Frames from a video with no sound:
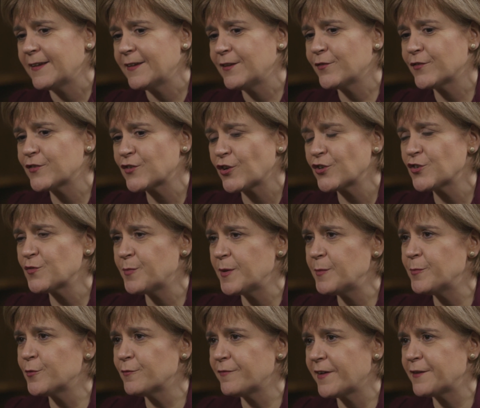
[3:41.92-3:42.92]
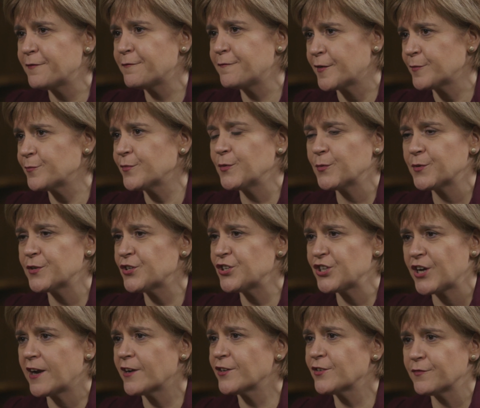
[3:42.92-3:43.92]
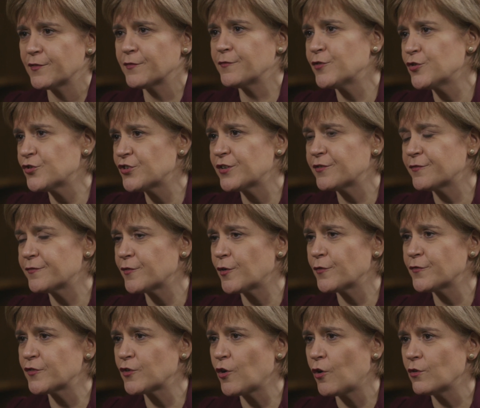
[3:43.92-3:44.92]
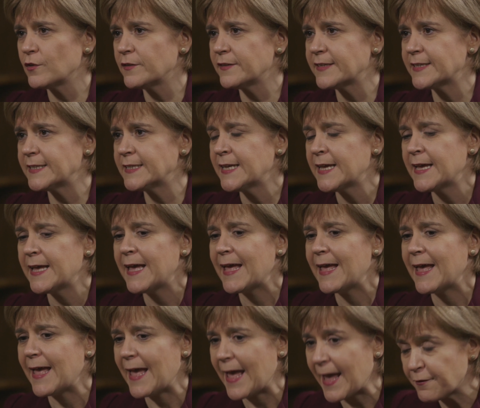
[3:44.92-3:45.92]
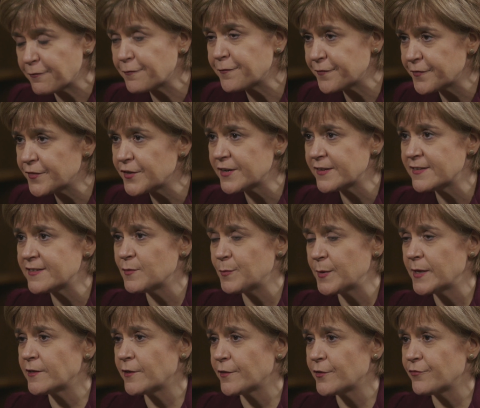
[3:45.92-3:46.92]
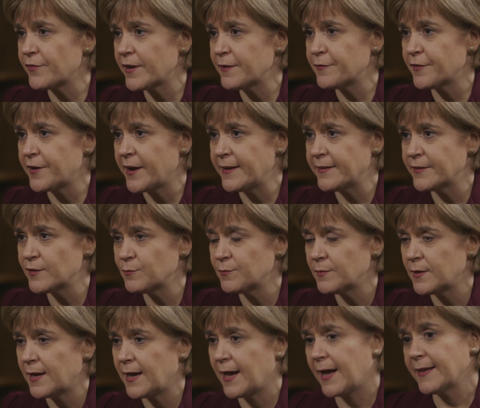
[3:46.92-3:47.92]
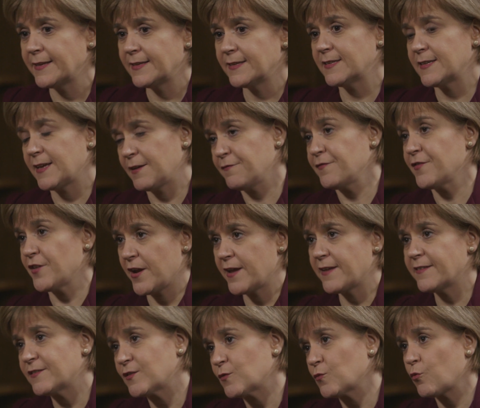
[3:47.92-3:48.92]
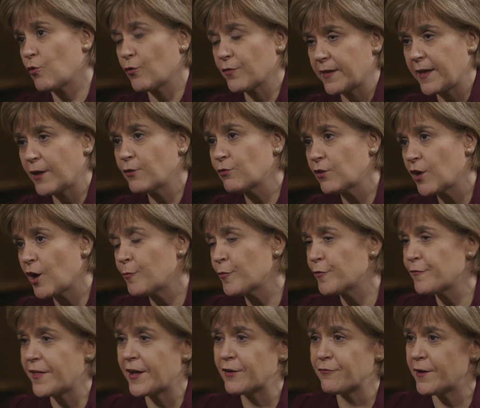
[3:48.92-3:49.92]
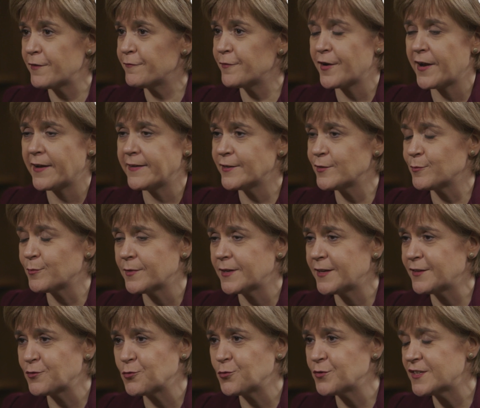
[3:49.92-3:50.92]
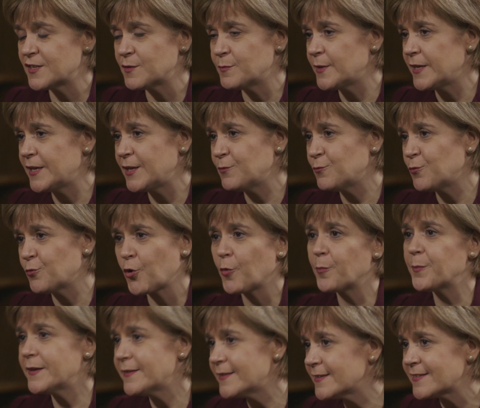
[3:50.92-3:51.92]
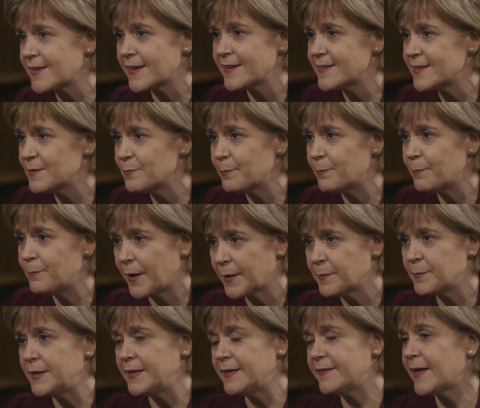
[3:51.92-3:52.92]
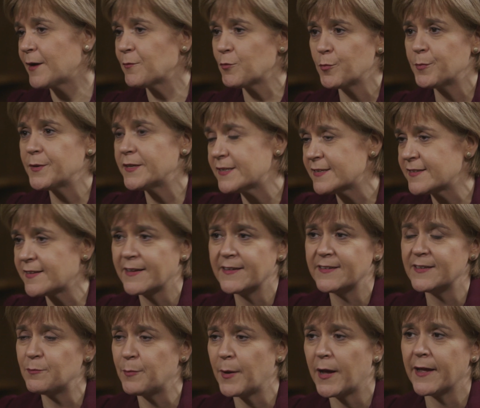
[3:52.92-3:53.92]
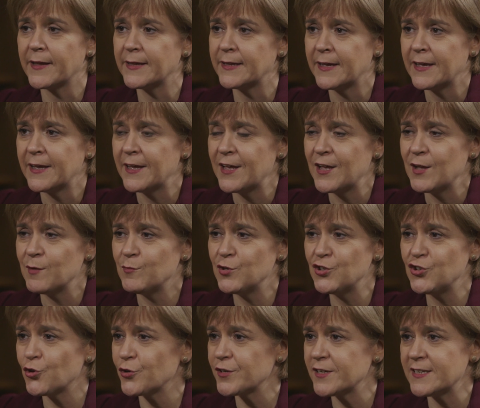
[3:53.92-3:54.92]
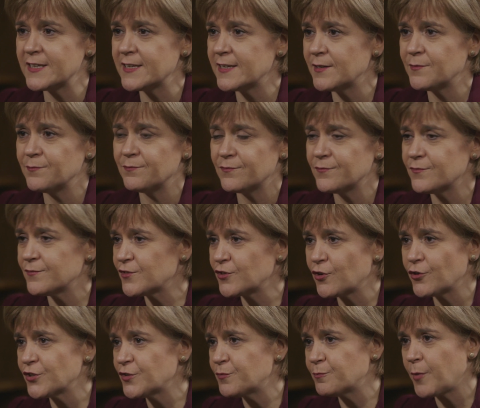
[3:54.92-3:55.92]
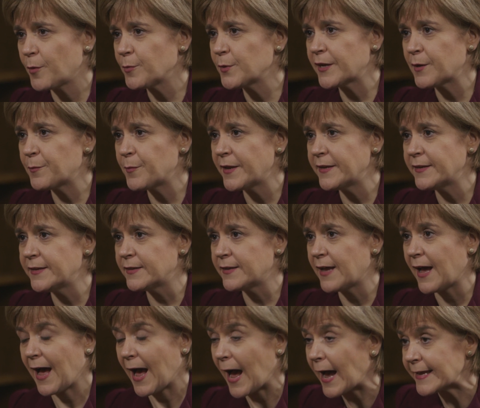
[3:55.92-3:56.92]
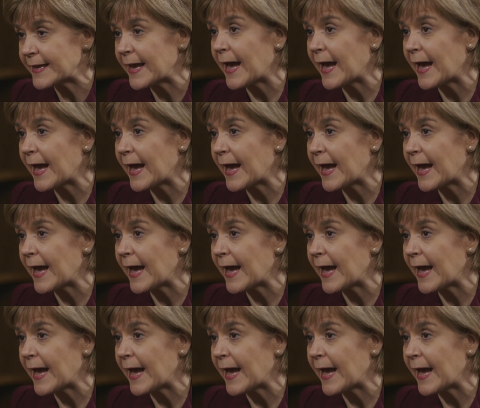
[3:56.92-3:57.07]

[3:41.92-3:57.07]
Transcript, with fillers: you know the Scottish people very firmly were in charge of the future of, of Scotland and. Mm if there is to be another referendum, and if there is, what the outcome of that referendum is going to be will not be decided by me. That will be decided by majority Scottish public opinion. Mm. I